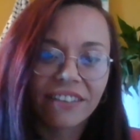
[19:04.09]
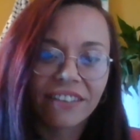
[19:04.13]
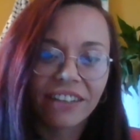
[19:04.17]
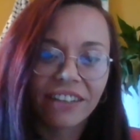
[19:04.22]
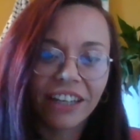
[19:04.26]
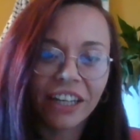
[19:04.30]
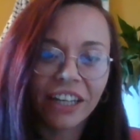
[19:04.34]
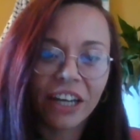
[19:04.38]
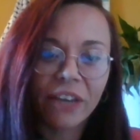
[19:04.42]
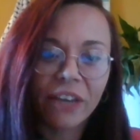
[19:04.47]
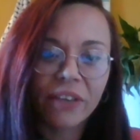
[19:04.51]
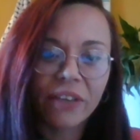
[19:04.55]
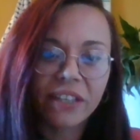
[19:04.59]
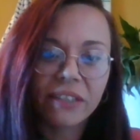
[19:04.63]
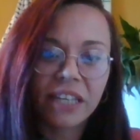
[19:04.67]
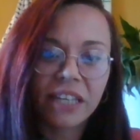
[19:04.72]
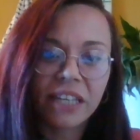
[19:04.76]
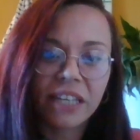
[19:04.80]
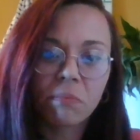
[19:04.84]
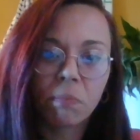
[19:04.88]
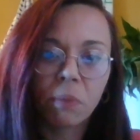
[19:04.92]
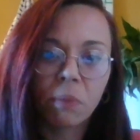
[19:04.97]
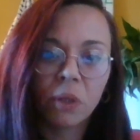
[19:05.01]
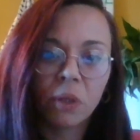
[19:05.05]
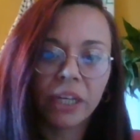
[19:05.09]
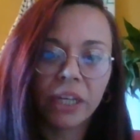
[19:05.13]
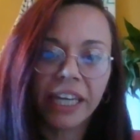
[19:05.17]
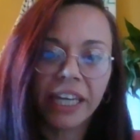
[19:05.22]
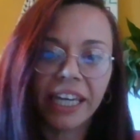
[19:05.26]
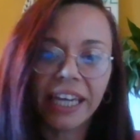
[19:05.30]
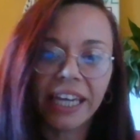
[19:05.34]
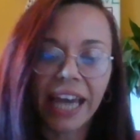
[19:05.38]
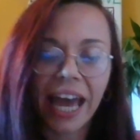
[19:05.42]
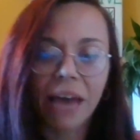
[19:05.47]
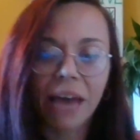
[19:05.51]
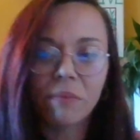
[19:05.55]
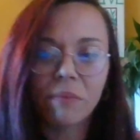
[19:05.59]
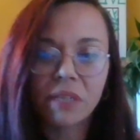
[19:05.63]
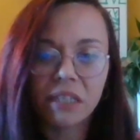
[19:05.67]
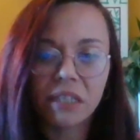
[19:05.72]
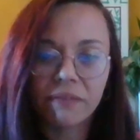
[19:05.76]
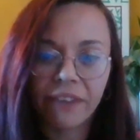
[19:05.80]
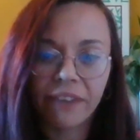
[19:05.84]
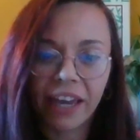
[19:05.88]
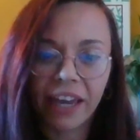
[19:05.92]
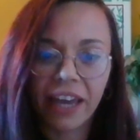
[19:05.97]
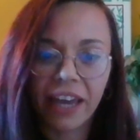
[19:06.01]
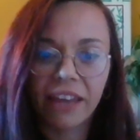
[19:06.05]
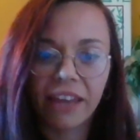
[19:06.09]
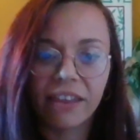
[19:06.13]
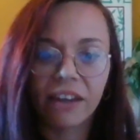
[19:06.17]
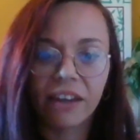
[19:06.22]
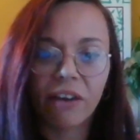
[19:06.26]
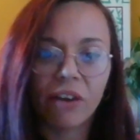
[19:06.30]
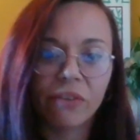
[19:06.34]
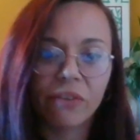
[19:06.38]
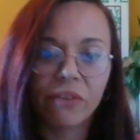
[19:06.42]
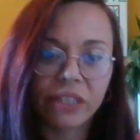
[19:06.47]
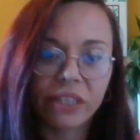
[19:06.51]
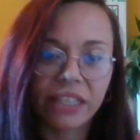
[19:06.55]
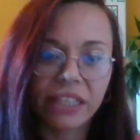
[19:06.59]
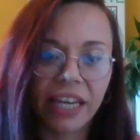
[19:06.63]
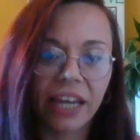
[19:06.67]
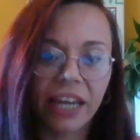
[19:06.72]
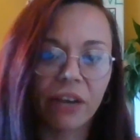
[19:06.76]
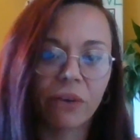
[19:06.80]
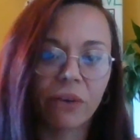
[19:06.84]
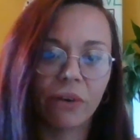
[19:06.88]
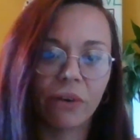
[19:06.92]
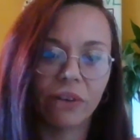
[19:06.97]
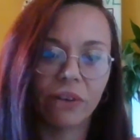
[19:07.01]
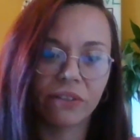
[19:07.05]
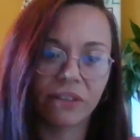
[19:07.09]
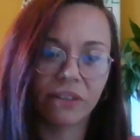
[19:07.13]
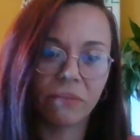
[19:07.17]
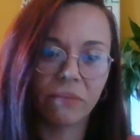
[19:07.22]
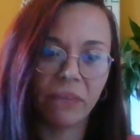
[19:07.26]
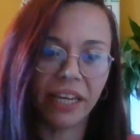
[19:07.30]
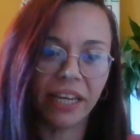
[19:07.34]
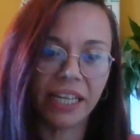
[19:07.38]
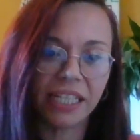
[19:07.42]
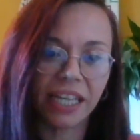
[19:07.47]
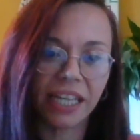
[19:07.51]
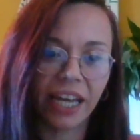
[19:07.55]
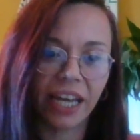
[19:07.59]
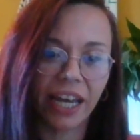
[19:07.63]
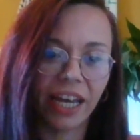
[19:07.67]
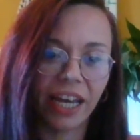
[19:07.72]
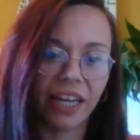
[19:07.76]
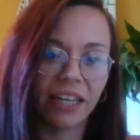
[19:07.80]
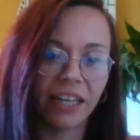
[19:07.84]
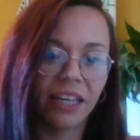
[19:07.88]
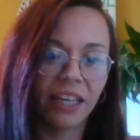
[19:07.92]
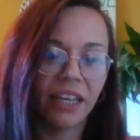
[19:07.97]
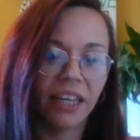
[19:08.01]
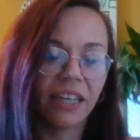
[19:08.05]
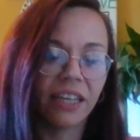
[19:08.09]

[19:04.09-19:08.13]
There's this bully atmosphere that kind of we're seeing across the media,